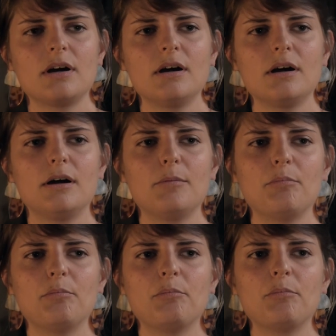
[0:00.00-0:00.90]

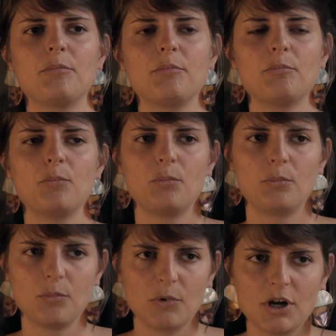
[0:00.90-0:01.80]
um,
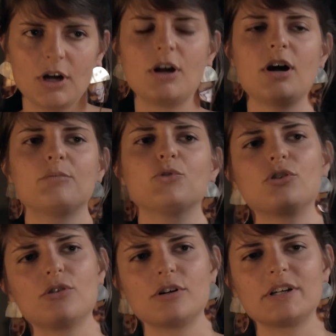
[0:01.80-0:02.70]
got
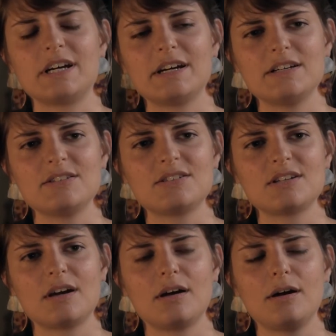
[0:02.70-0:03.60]
more organized
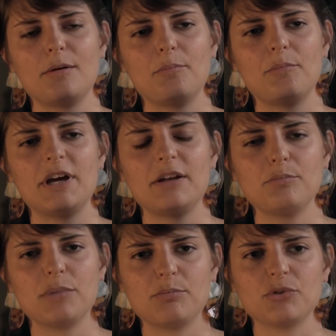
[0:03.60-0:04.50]
um,
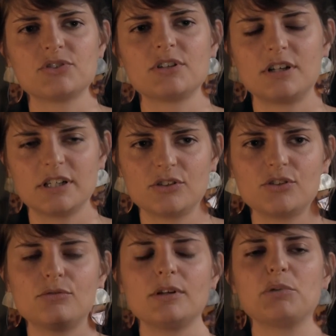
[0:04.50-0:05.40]
and people started
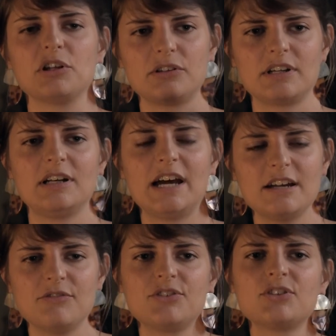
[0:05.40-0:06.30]
to rebuild their
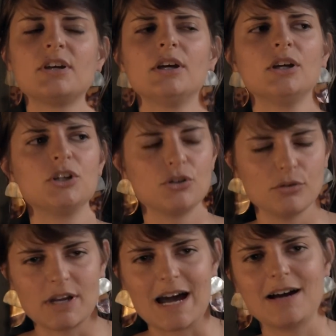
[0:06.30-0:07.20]
lives,
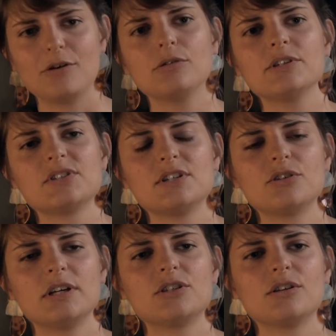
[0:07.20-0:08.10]
to now a
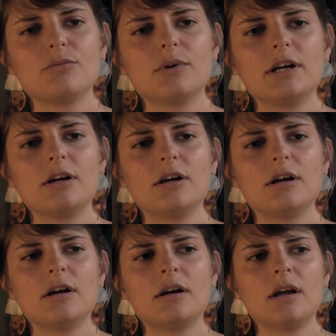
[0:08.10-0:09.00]
situation
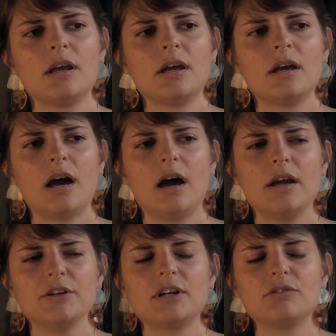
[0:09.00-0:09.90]
where
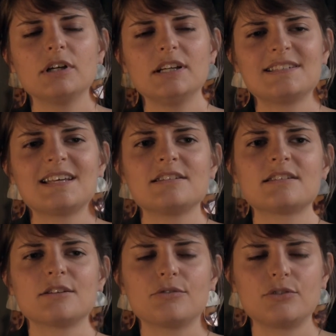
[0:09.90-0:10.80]
uh, you can really sense the